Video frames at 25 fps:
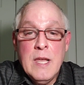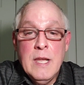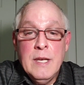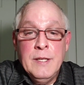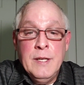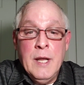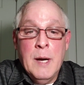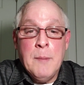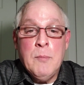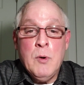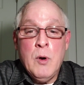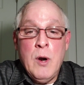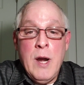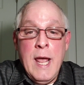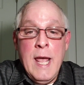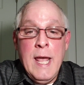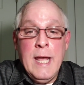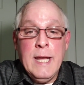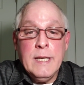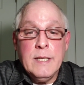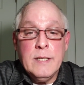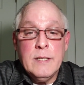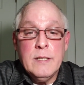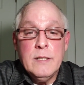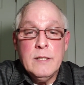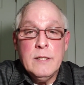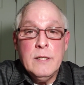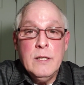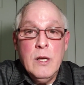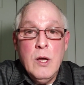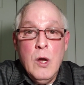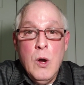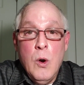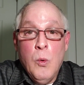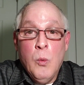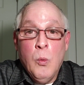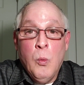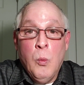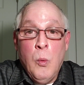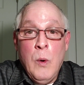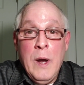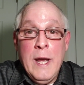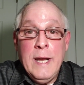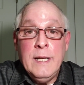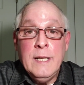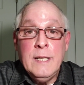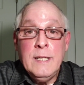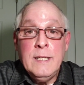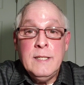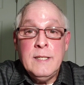Number 8,
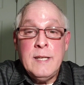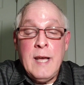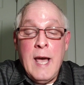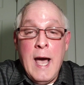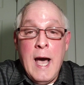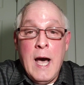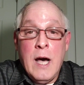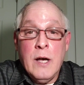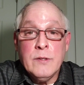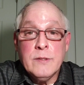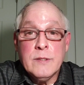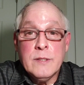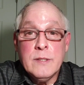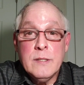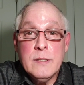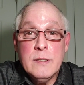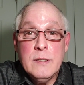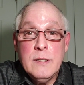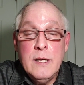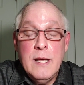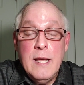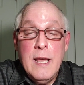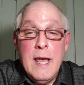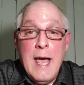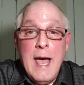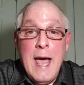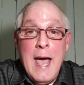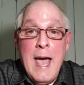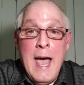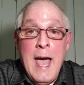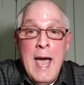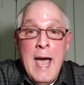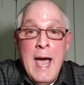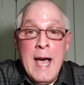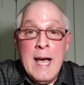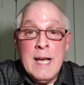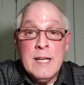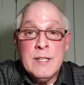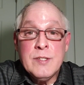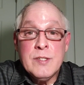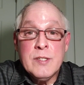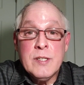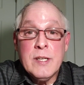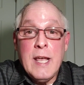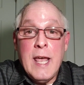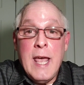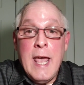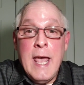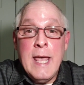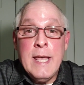when in doubt,
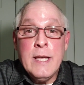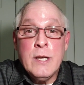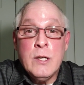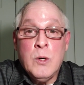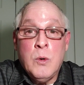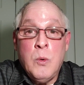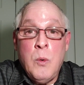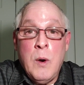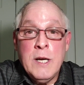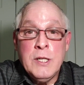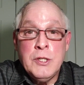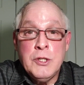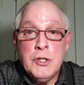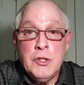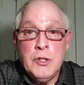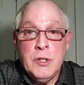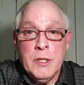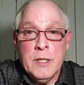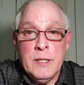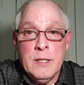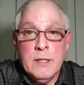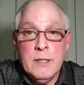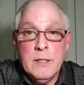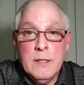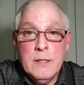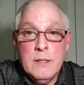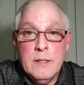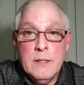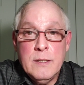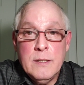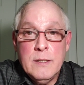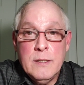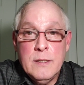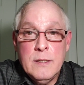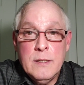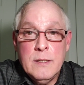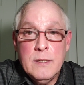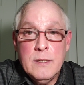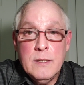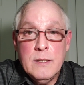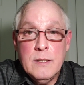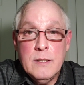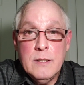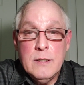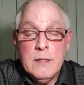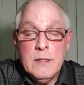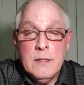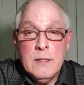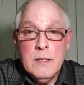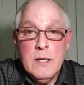ask a question.
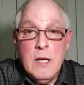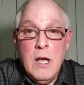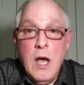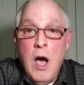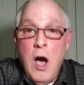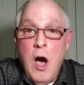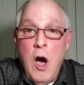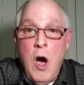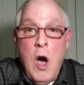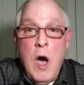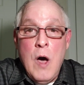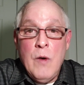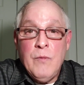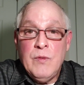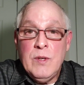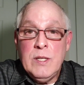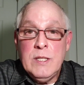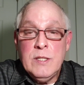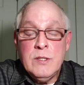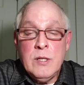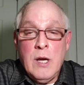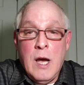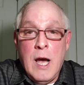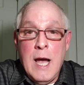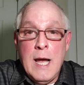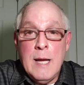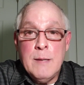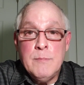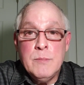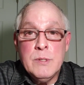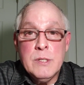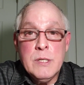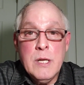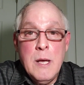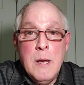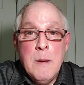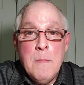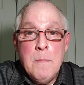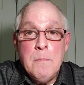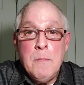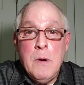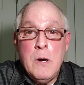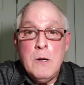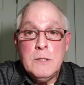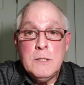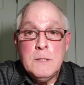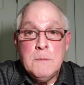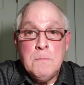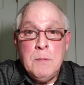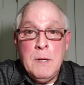Oftentimes,
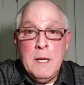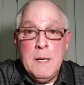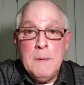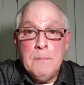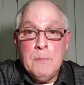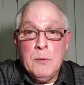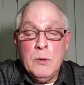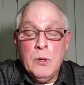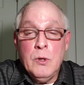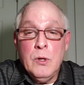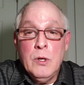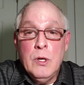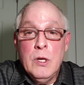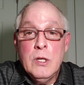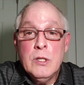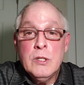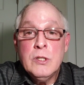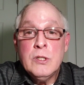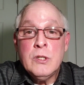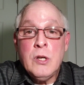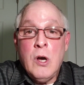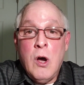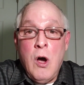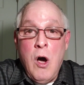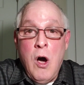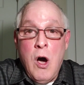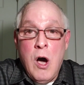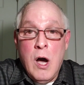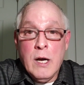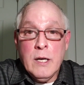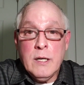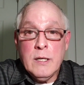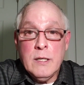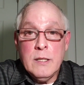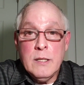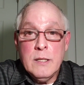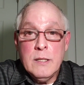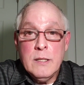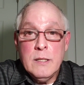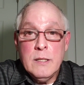most people talk